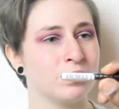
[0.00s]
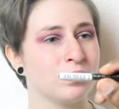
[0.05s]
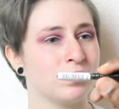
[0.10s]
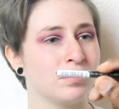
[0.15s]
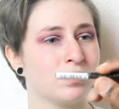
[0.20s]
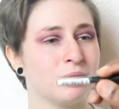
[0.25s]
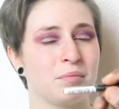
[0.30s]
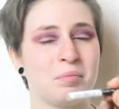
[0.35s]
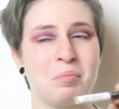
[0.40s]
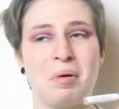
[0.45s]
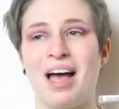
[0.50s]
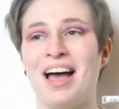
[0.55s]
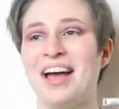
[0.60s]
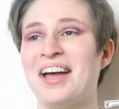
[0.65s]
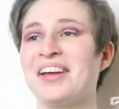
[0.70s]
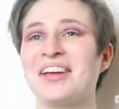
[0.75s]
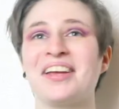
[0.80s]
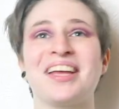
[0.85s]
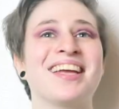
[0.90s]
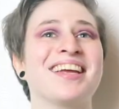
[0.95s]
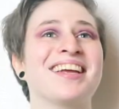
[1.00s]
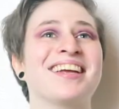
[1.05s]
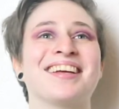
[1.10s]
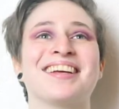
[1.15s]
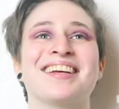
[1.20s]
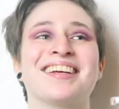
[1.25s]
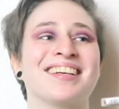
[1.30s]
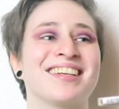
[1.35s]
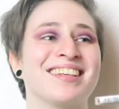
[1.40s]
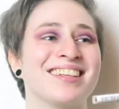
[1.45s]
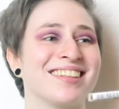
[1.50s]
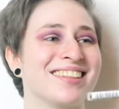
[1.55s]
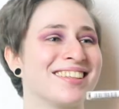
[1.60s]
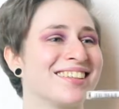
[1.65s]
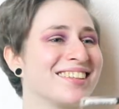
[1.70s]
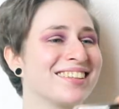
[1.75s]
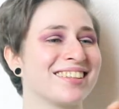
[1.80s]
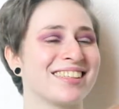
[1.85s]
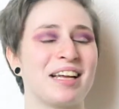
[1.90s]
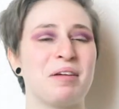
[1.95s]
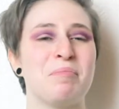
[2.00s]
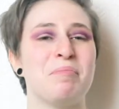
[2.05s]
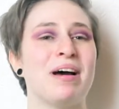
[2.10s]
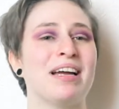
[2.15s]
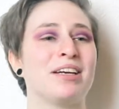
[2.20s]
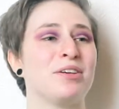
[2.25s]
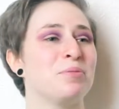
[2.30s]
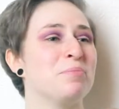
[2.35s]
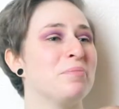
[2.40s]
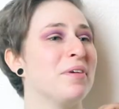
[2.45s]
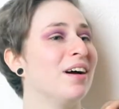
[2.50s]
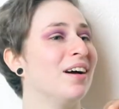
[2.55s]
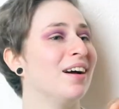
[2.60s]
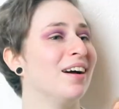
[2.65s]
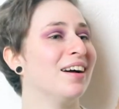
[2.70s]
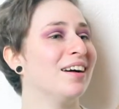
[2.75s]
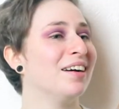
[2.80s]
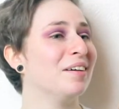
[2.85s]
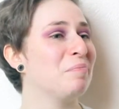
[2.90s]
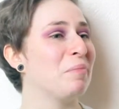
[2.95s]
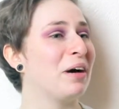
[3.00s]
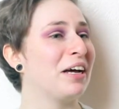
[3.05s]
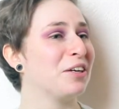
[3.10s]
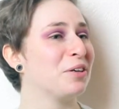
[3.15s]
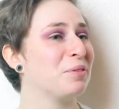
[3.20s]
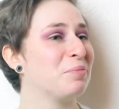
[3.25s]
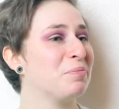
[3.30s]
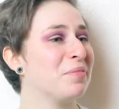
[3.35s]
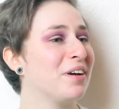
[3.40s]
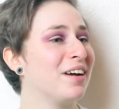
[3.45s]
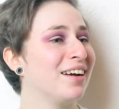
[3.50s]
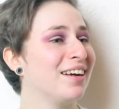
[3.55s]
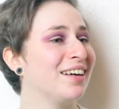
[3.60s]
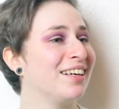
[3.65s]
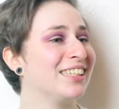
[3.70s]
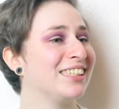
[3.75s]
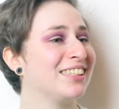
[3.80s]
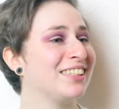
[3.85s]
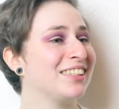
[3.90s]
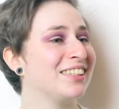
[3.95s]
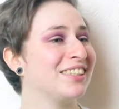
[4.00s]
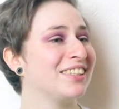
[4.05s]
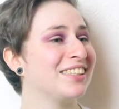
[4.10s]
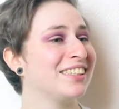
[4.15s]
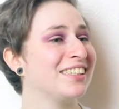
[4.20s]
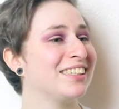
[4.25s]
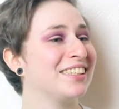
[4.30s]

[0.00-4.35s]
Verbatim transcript: Paris. Paris. Madame, uh, Madame. Uh, Justine.